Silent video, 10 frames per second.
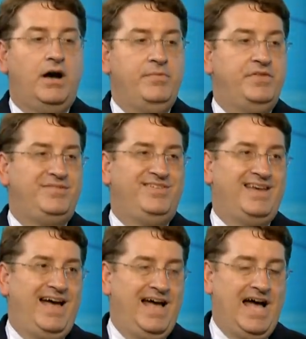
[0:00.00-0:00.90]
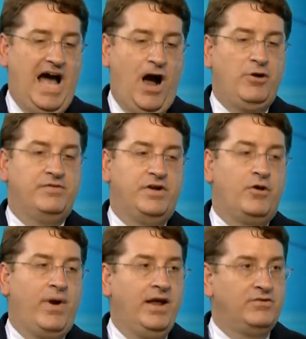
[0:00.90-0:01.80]
This is out of a
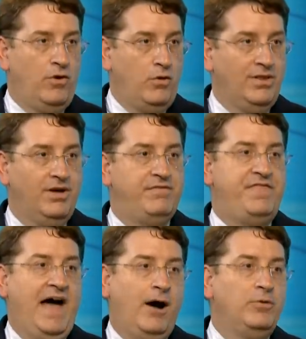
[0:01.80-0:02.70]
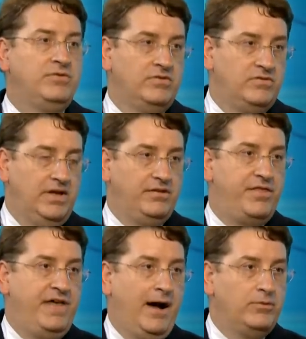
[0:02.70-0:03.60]
grand total of thousands and
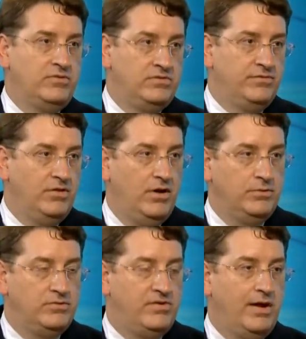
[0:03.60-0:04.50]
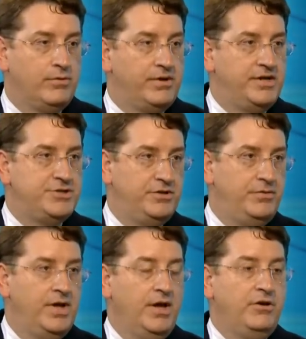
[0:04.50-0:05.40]
thousands of loans that were
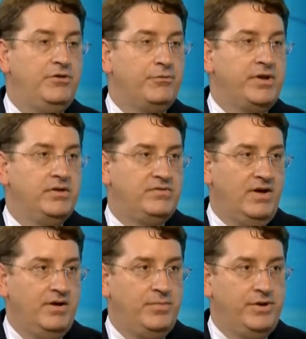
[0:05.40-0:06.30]
issued during this time